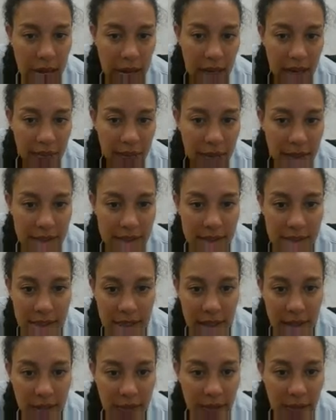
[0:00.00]

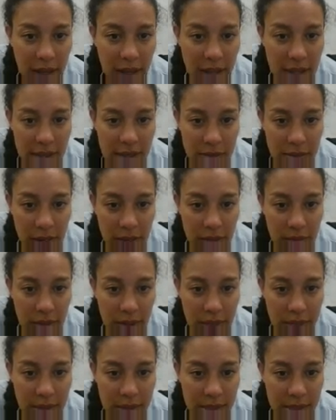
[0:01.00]
telophase, right? We
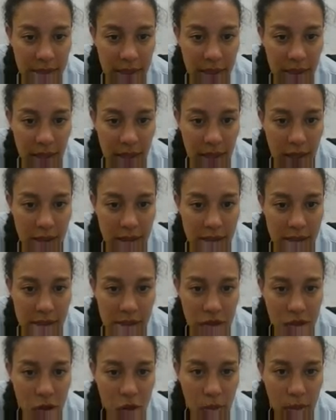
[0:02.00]
can see the
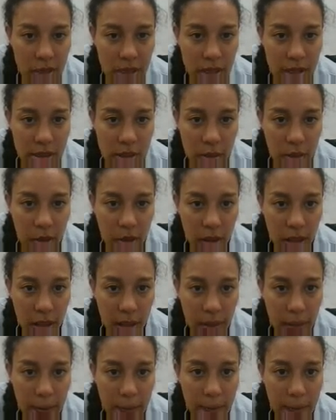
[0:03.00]
sister chromatids are
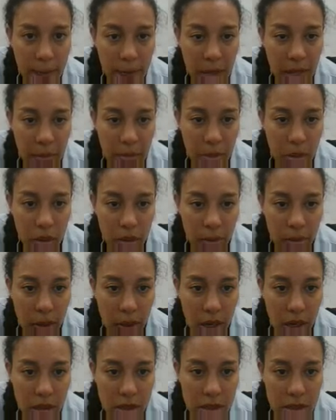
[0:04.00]
being pulled
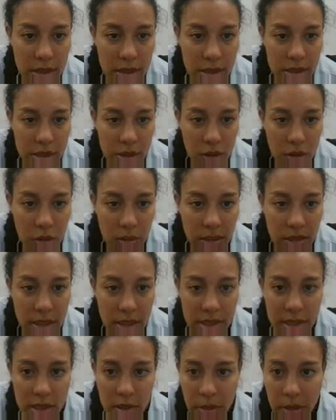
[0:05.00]
apart. Sister
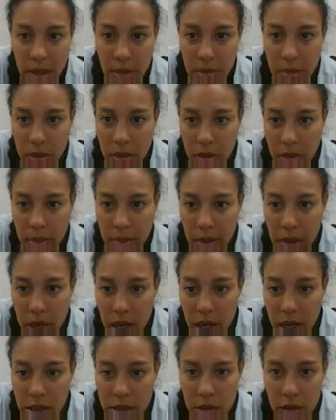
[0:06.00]
chromatids are being pulled
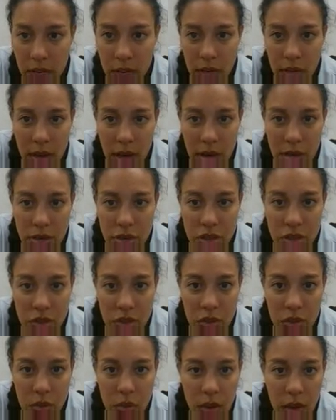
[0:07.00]
apart over there
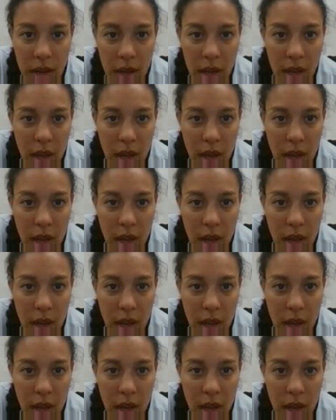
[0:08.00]
too.